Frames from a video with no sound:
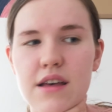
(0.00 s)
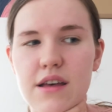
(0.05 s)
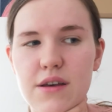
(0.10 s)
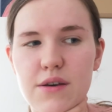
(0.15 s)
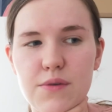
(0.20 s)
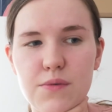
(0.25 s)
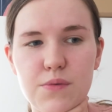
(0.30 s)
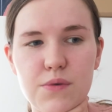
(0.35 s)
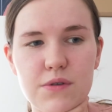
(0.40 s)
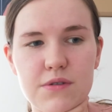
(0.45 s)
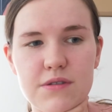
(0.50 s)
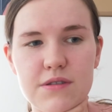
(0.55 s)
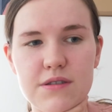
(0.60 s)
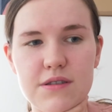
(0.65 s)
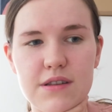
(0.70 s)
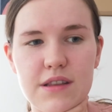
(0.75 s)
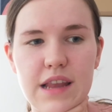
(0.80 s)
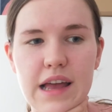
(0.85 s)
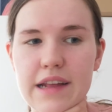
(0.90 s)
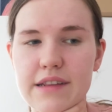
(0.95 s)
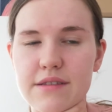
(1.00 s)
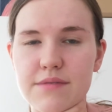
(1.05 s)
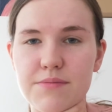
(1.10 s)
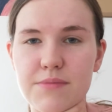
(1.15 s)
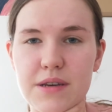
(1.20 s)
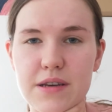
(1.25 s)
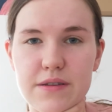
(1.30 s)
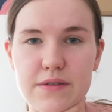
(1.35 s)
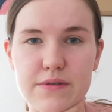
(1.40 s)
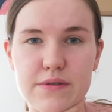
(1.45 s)
what led
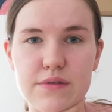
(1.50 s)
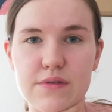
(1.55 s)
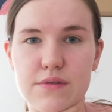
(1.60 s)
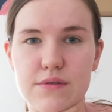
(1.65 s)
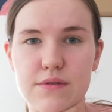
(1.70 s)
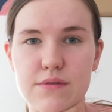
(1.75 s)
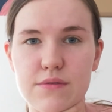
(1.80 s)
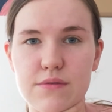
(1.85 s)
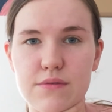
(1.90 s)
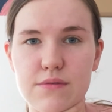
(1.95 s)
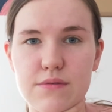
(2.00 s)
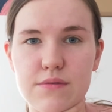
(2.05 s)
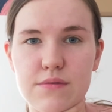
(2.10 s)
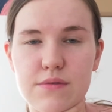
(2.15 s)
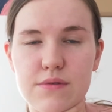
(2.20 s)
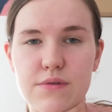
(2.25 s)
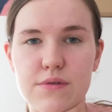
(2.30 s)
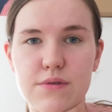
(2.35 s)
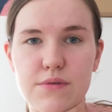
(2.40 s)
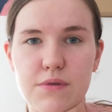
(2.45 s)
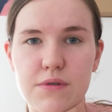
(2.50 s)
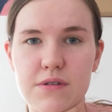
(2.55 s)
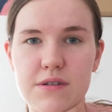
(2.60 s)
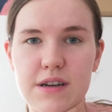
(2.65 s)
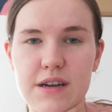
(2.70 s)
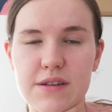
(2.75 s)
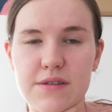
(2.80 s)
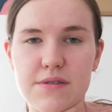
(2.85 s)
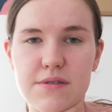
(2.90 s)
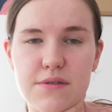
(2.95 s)
me to do what
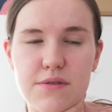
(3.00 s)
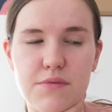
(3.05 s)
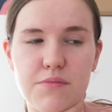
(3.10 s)
I do,